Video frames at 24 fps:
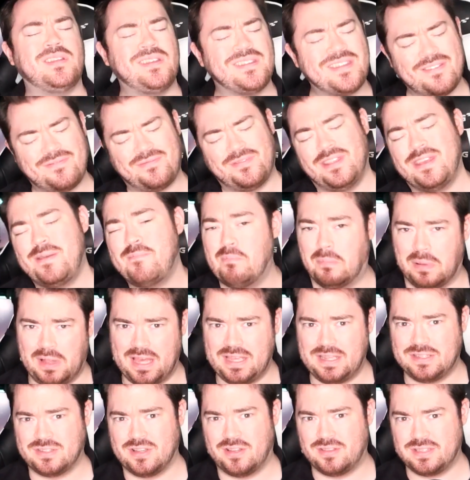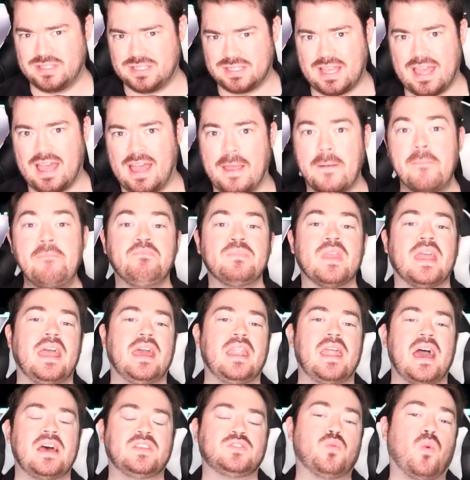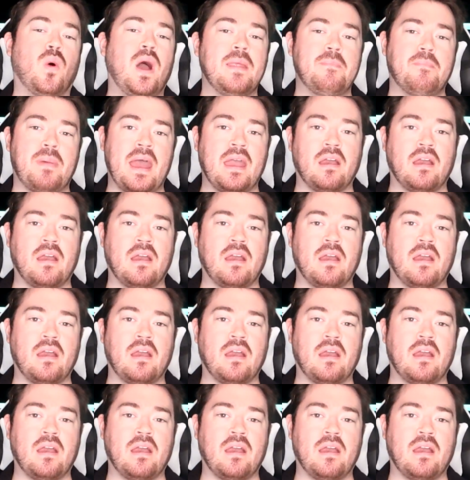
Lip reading: can definitely blaze on this guy. It has white